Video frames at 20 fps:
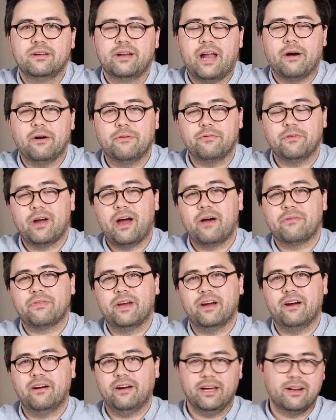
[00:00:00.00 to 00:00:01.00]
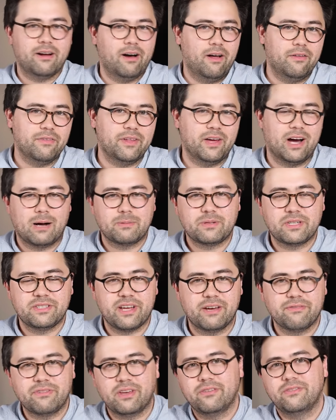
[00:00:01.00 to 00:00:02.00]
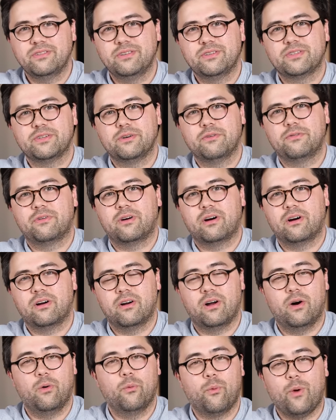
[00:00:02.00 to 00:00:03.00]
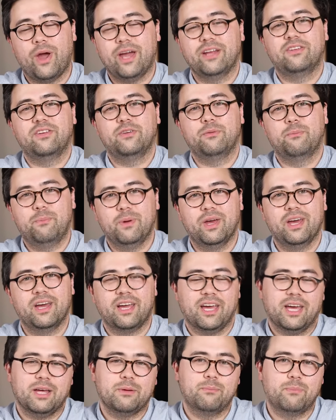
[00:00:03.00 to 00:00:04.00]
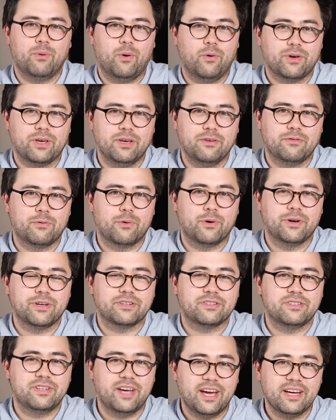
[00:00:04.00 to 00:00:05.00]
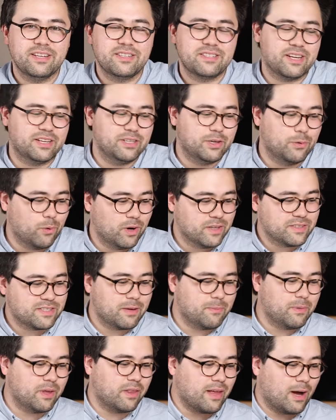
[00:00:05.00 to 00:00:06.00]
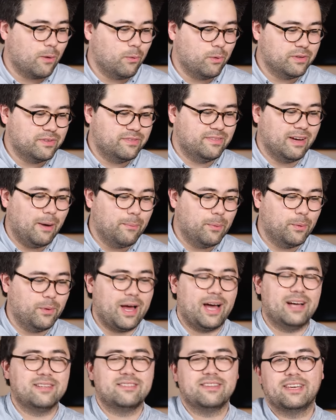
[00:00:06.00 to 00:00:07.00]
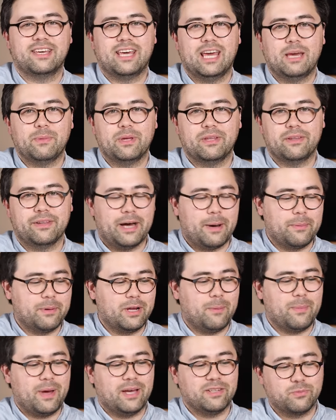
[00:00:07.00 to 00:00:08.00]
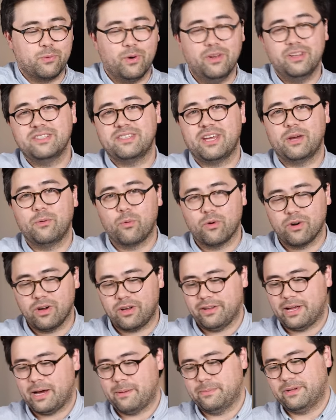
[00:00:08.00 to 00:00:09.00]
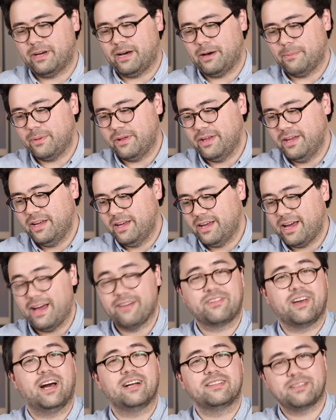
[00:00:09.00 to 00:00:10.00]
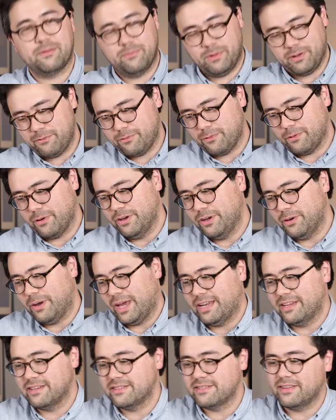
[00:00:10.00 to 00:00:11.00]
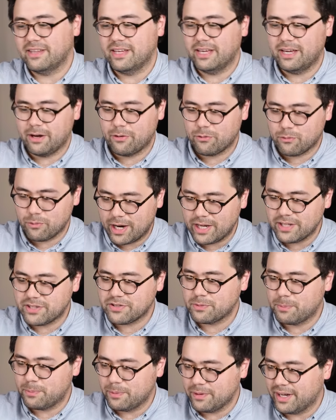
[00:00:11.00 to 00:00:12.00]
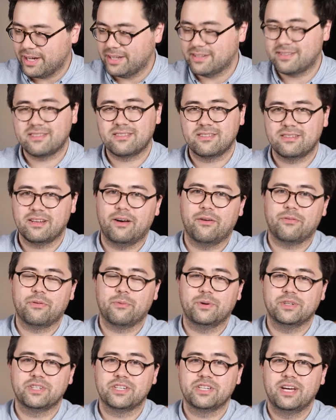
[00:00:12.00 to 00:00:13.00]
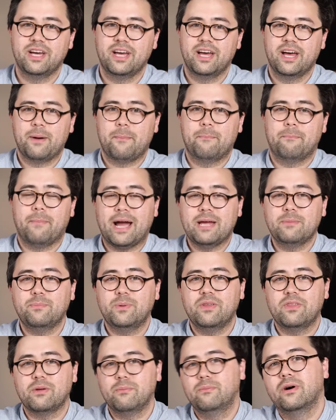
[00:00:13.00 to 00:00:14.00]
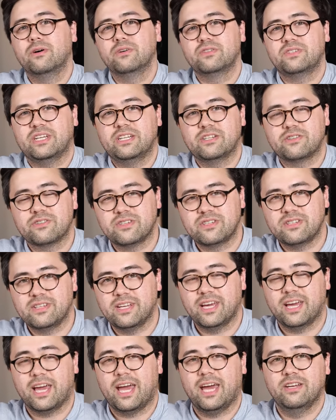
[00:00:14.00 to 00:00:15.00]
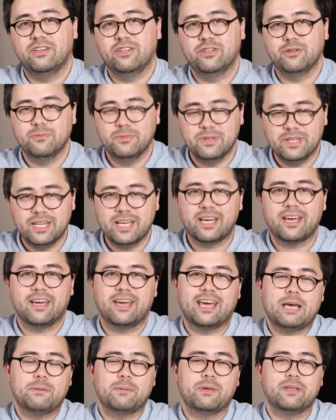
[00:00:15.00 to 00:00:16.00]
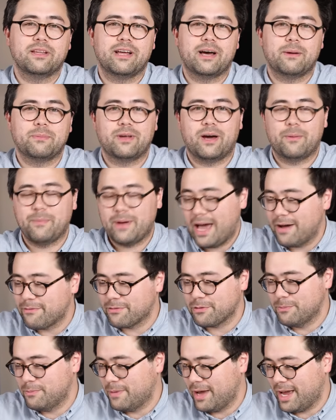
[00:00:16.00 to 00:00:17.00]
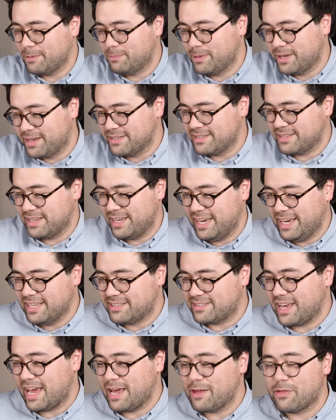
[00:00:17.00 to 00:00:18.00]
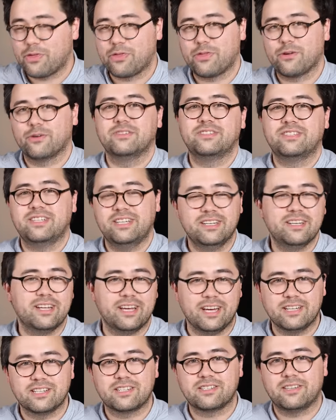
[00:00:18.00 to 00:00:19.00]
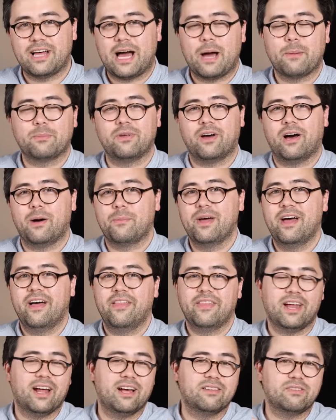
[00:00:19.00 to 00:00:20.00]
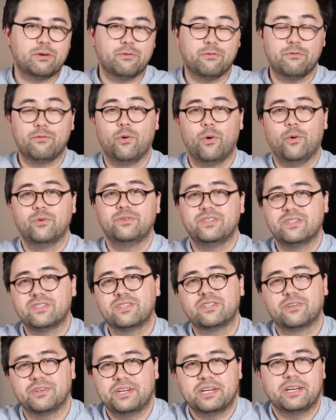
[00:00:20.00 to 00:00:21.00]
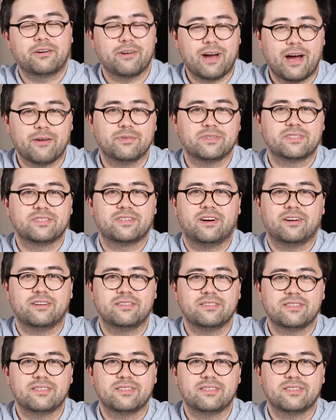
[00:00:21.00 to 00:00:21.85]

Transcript: Now, if you're out there and all the options I've given you so far are all way too big and bulky for your taste, and you want something that will double as a gaming laptop as well as a work laptop, I've got something for you. It is the Razer Blade Stealth, which might be the most interesting and unique gaming laptop ever made because it's a 13 inch laptop that has a full discrete graphics card